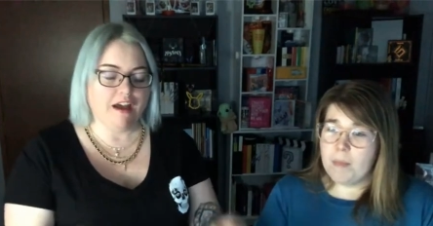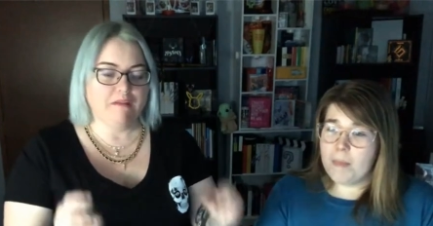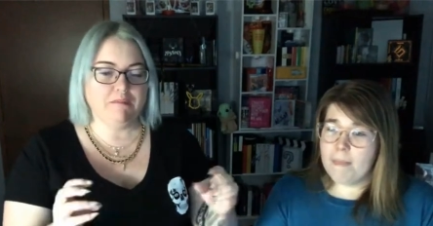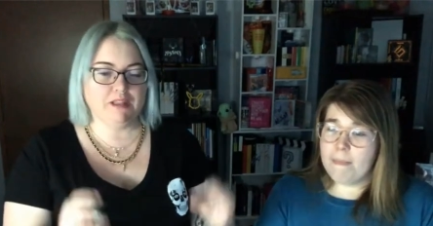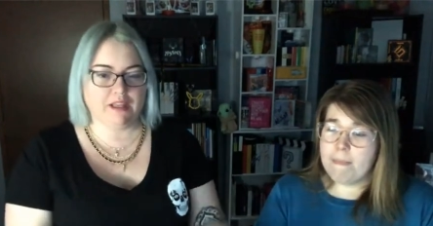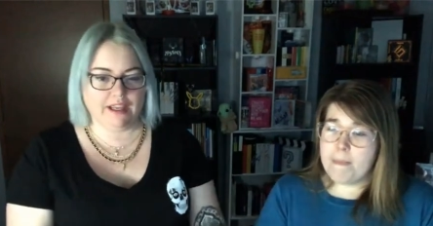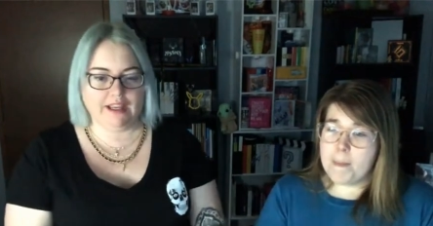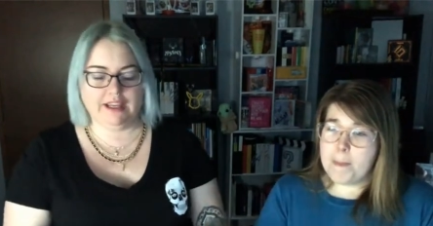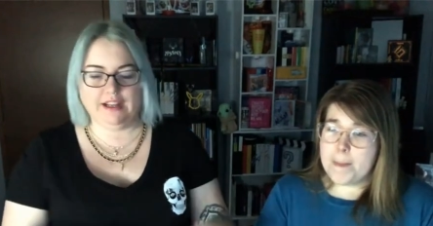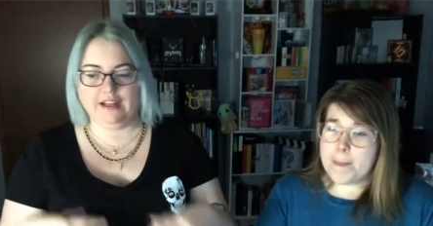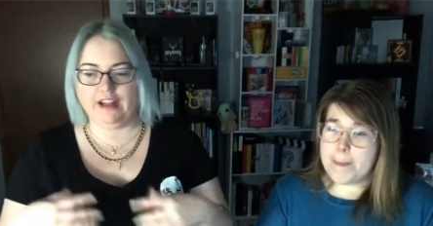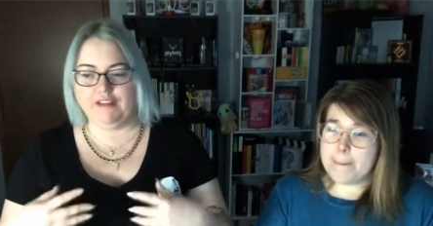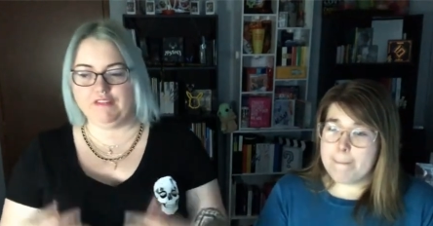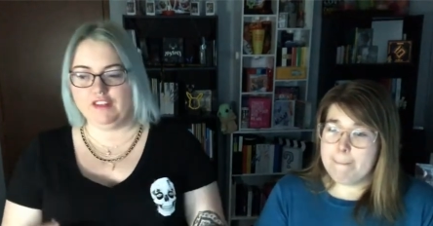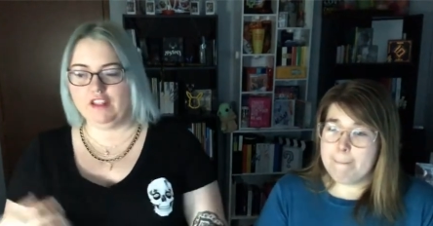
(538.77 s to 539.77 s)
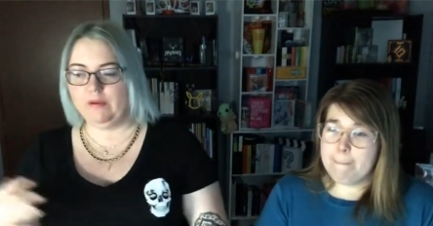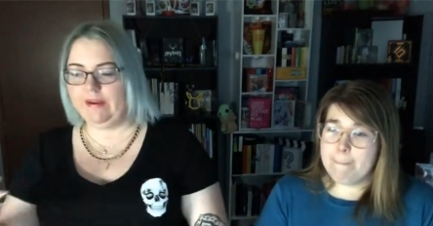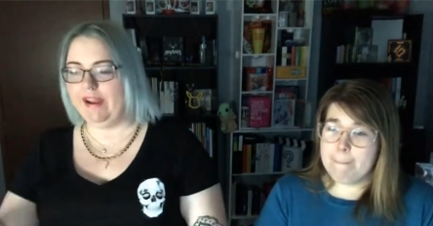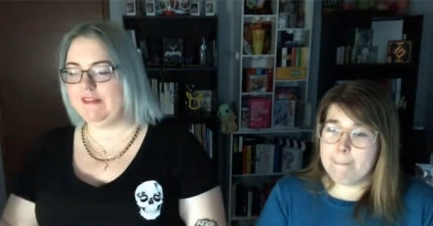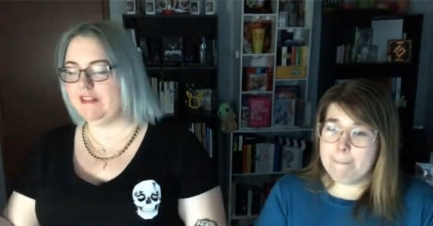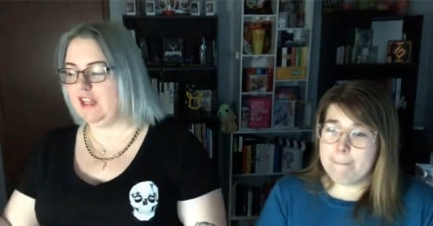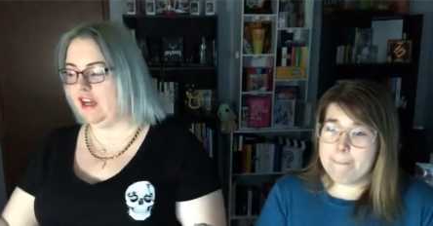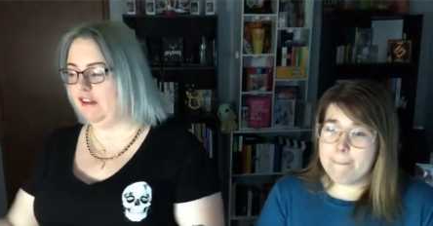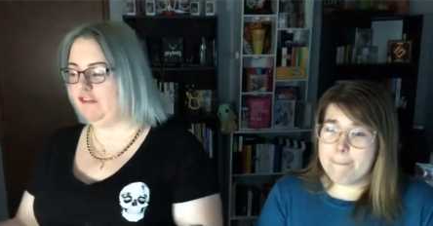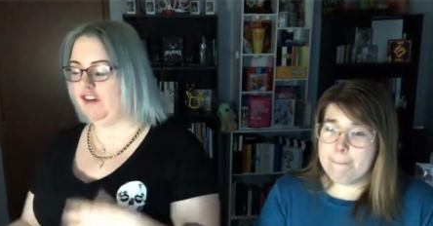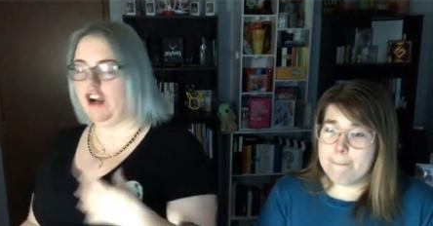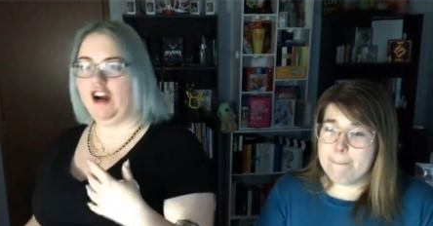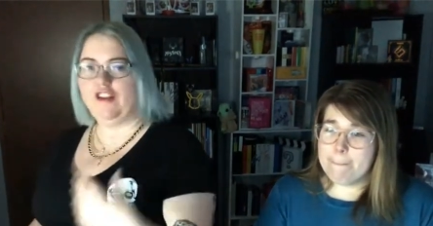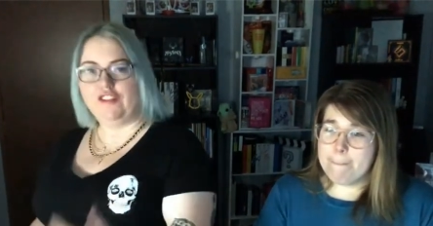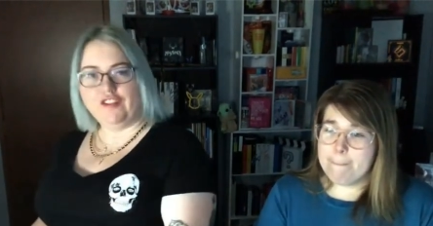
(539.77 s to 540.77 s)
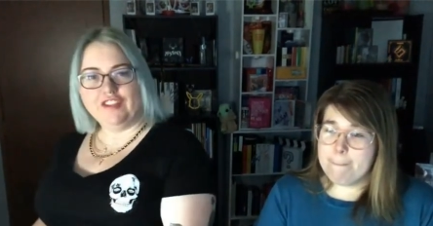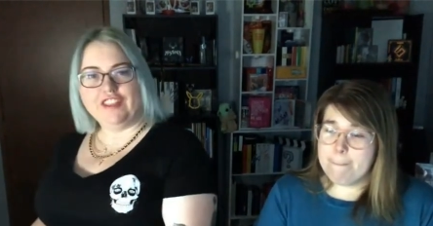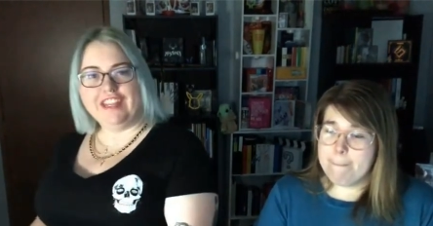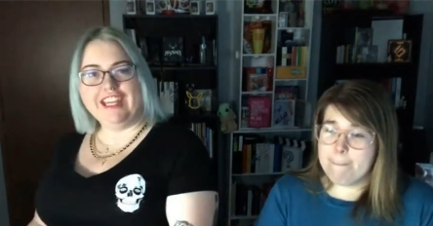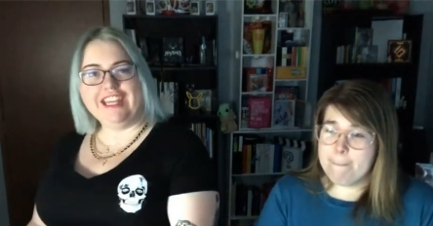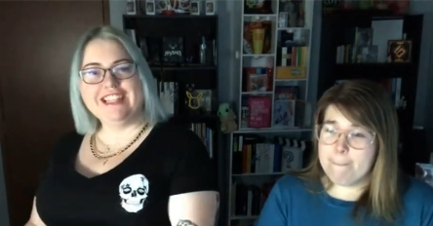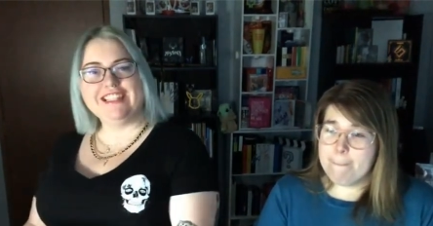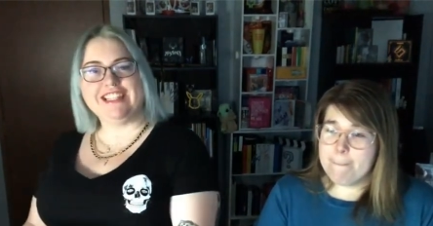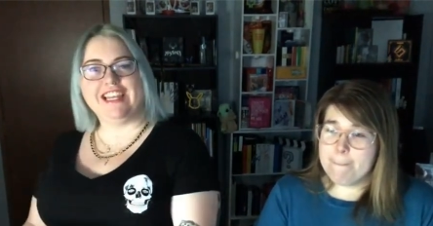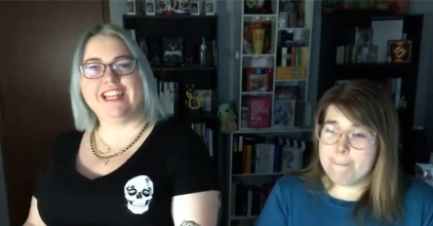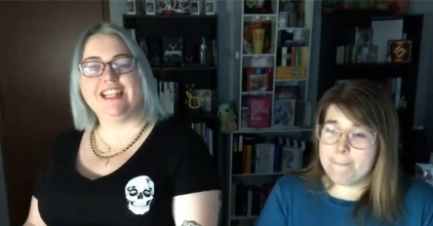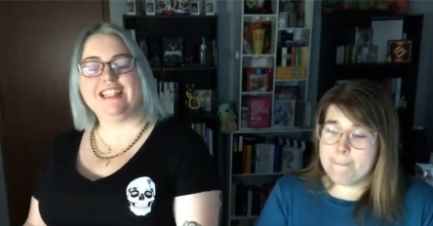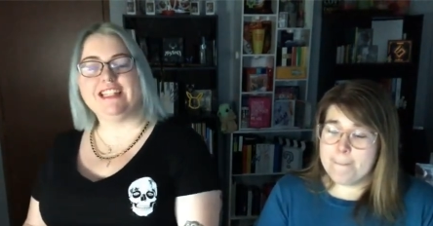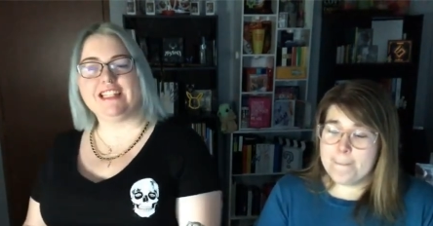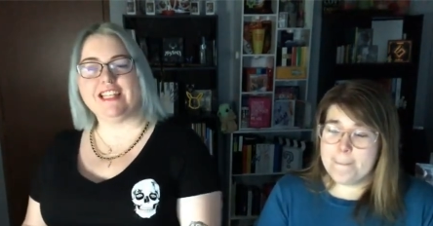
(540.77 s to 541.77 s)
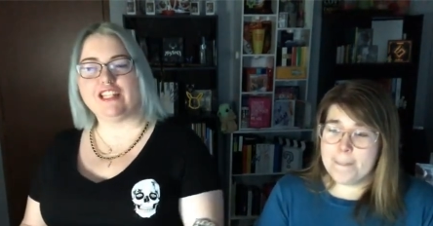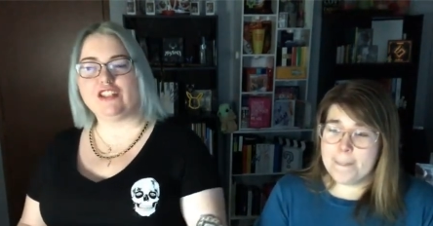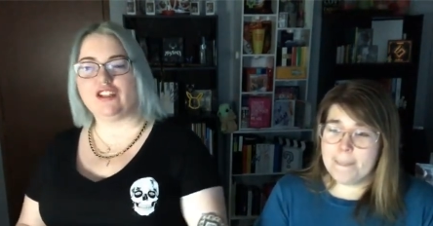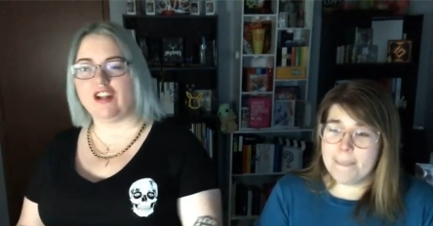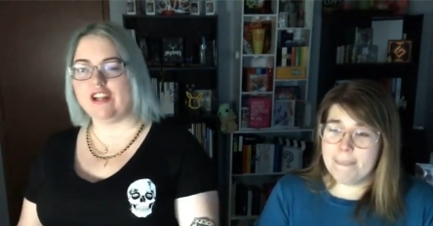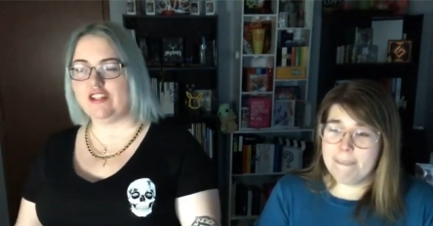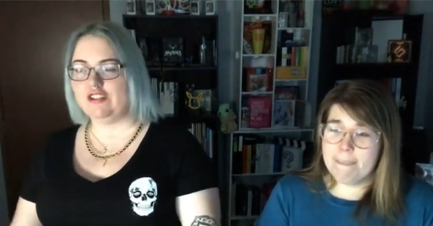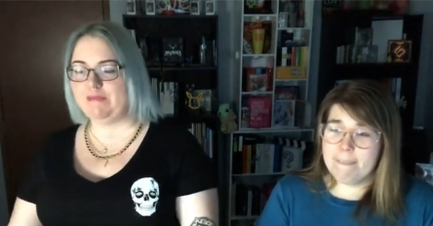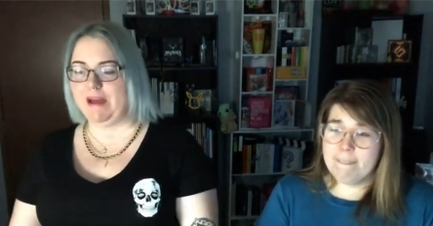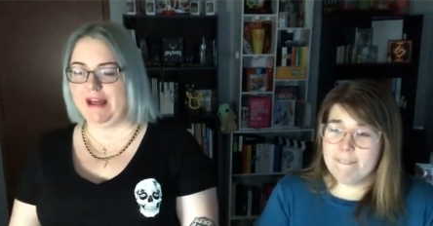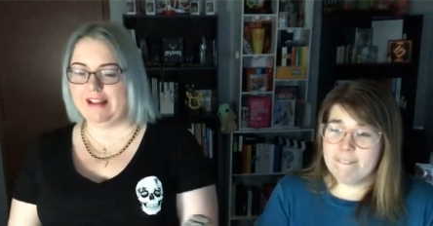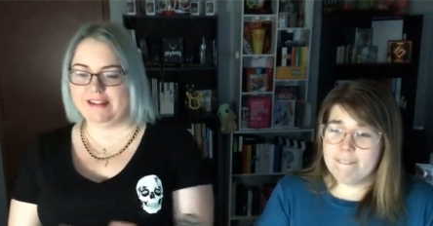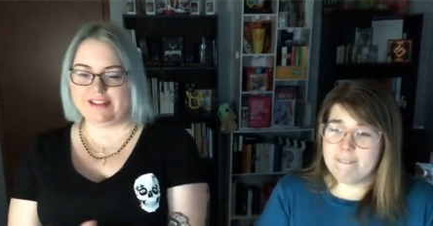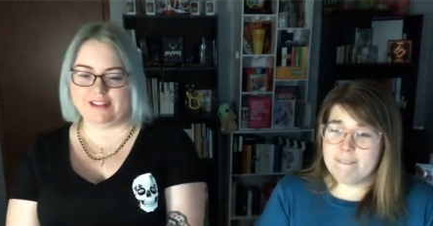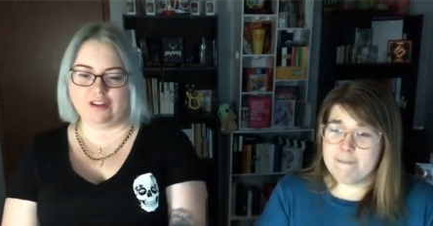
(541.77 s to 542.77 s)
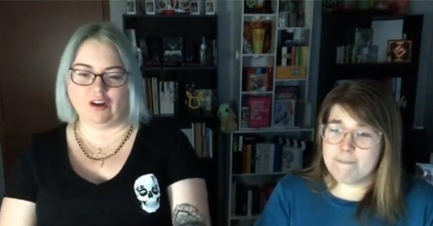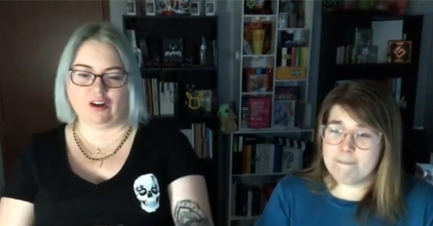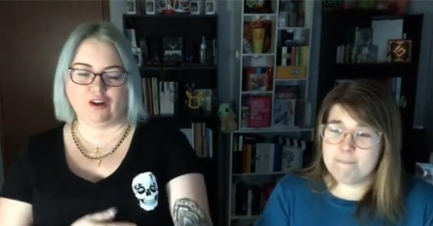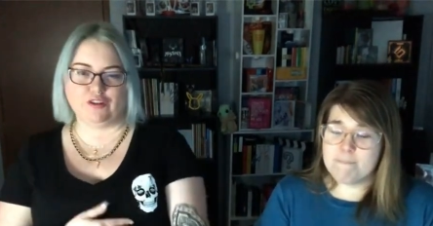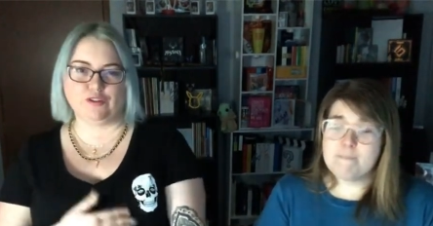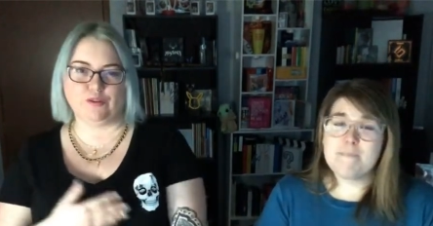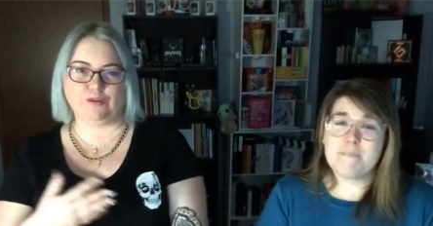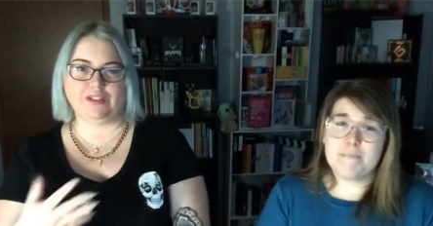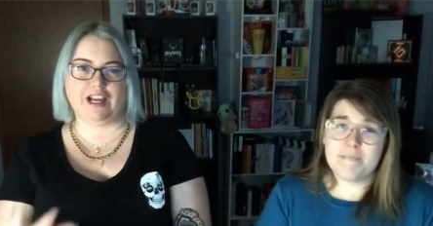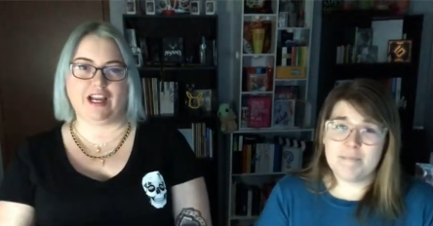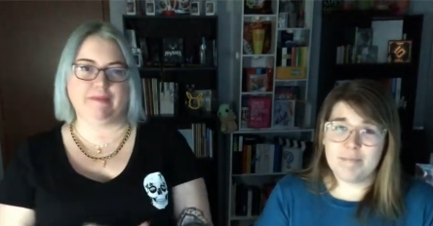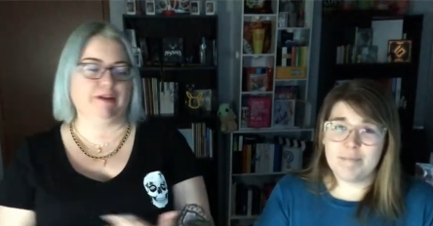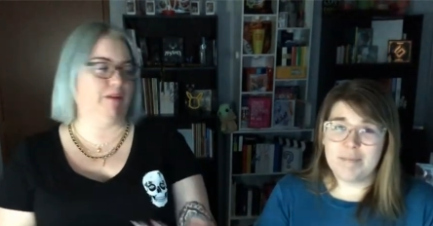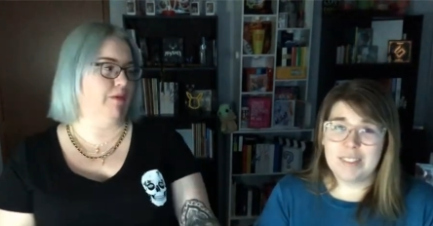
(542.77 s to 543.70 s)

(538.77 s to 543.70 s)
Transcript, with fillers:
Speaker 1: but then I feel like we have time for other things, and it's like trying to balance it all so timing